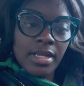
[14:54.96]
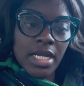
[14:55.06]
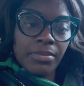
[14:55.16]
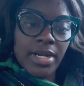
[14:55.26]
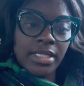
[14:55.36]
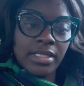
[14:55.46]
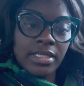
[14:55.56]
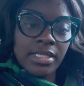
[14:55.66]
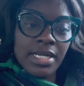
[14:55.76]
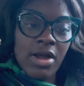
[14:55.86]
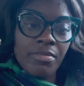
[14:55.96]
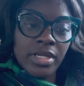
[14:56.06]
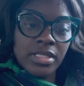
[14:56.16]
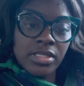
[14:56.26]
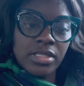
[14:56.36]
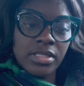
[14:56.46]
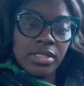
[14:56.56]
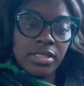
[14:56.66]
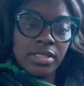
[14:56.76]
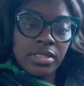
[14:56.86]
I probably deleted our messages.
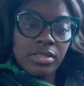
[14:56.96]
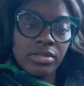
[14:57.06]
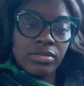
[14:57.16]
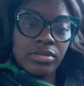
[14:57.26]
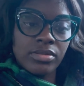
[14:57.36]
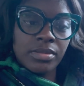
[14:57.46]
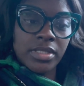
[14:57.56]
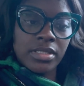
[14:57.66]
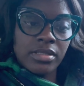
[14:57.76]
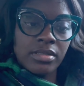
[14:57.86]
Oh no, let me see.